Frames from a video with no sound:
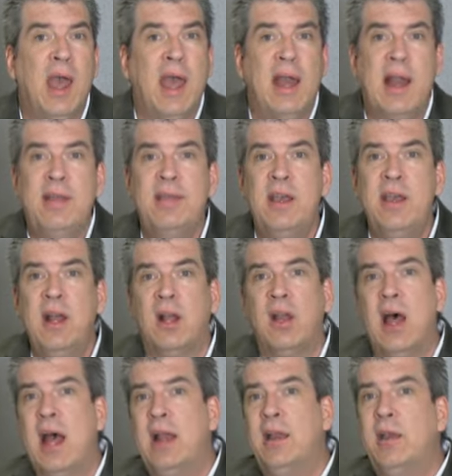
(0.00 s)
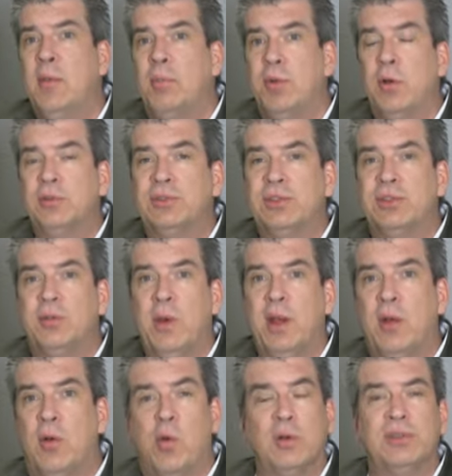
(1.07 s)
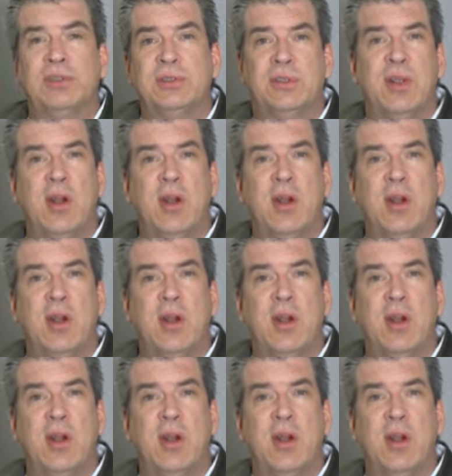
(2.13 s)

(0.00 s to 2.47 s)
And I think in a lot of hypnosis training courses,